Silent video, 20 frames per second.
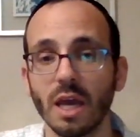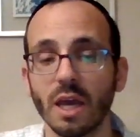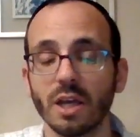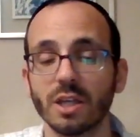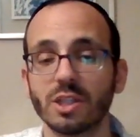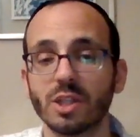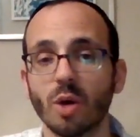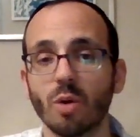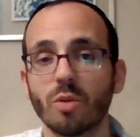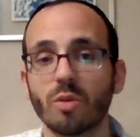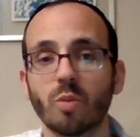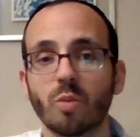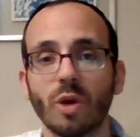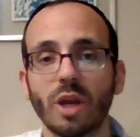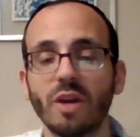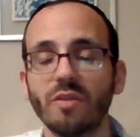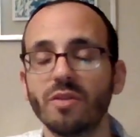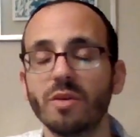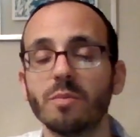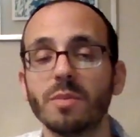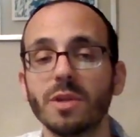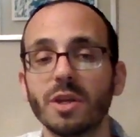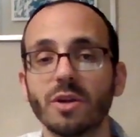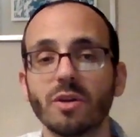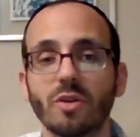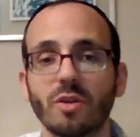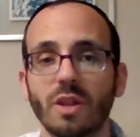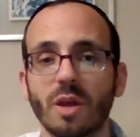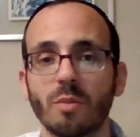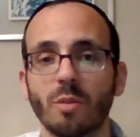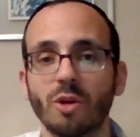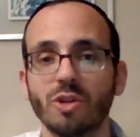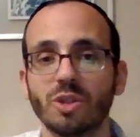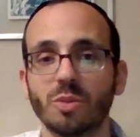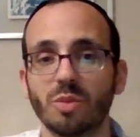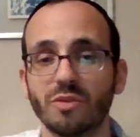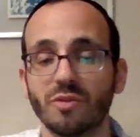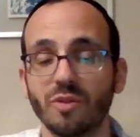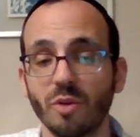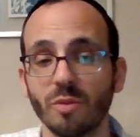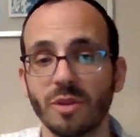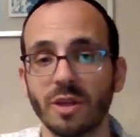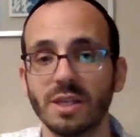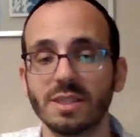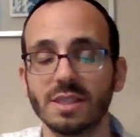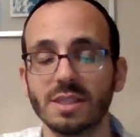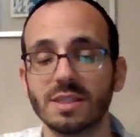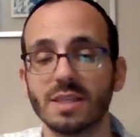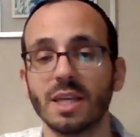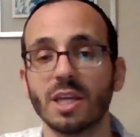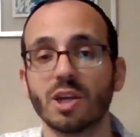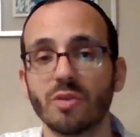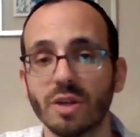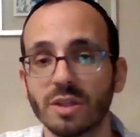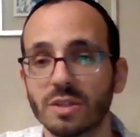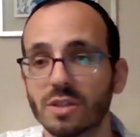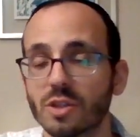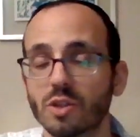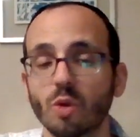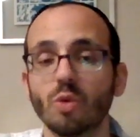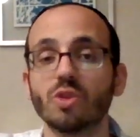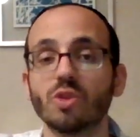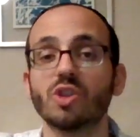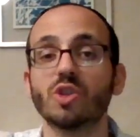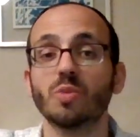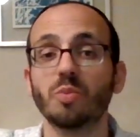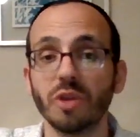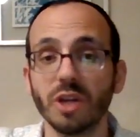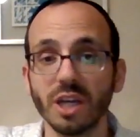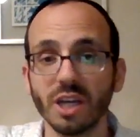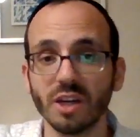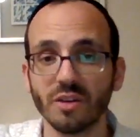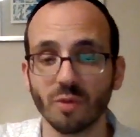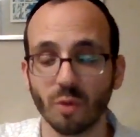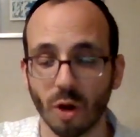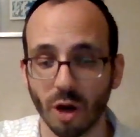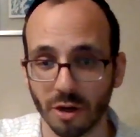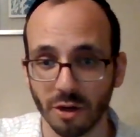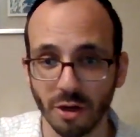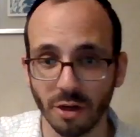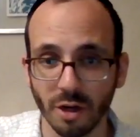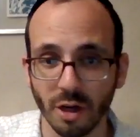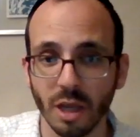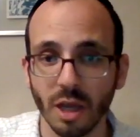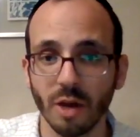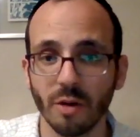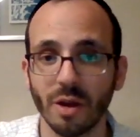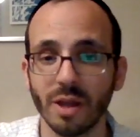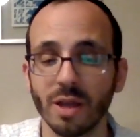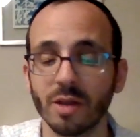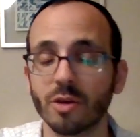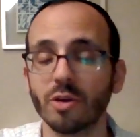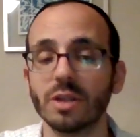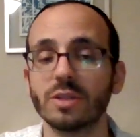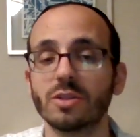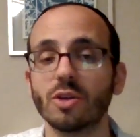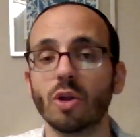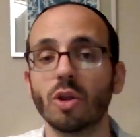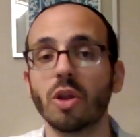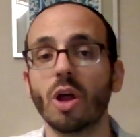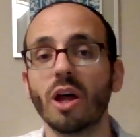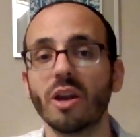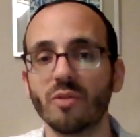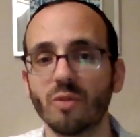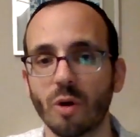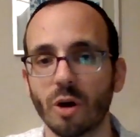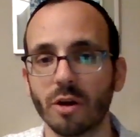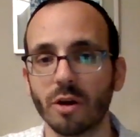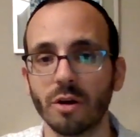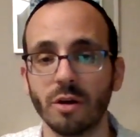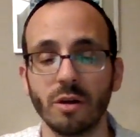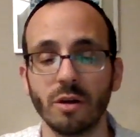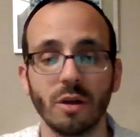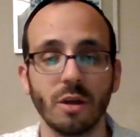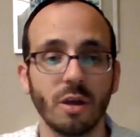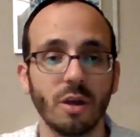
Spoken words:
So whatever miracle that Moshe performed, that is to say, he creates this whole spring of water, right? He creates a lot of water.